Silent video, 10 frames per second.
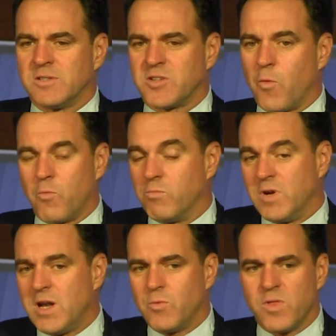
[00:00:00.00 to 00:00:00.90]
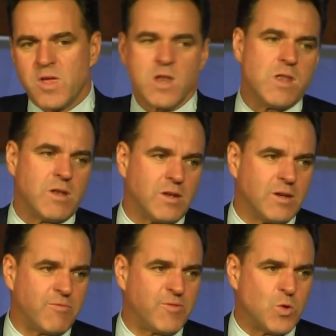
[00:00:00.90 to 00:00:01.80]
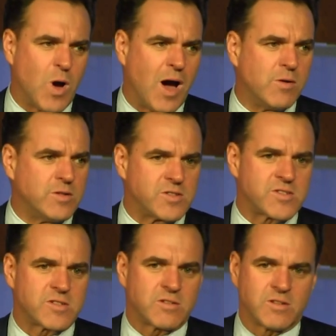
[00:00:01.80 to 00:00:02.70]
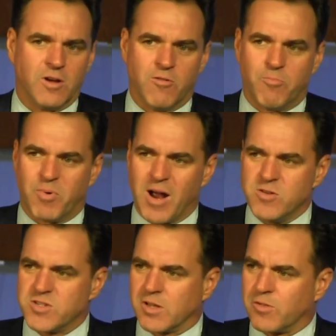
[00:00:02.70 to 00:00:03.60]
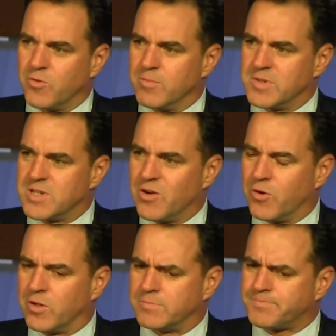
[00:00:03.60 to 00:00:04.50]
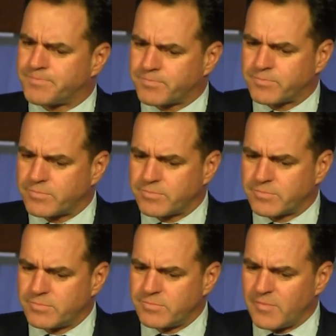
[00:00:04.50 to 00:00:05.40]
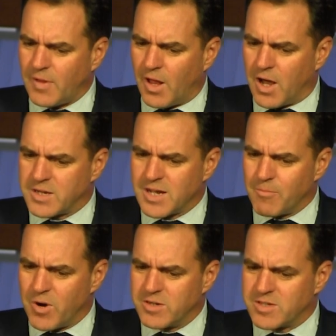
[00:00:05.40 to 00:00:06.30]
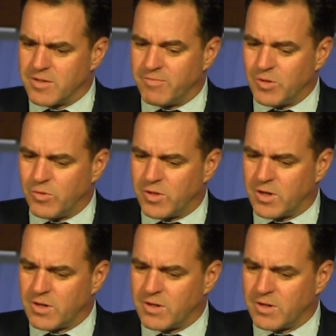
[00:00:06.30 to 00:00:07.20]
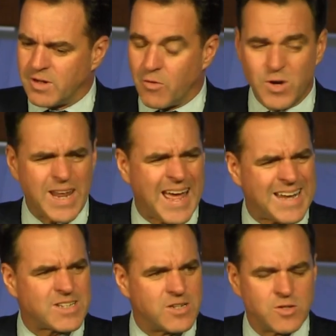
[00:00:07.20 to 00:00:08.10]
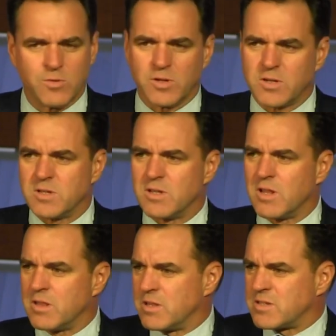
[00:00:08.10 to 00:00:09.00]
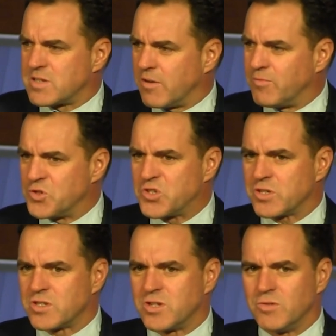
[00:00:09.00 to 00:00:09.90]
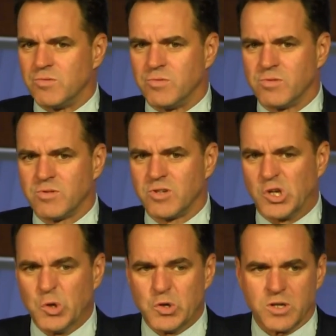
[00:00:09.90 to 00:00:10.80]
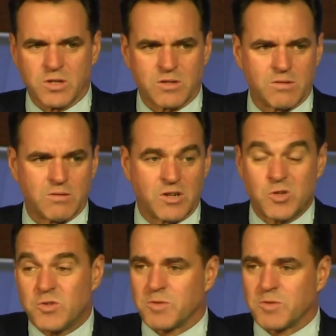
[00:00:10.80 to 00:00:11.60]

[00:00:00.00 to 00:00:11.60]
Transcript: So, really, within a few hours of browsing through the material, I'd come round to the view that I really had to do it. The, stuff was just too good and, and too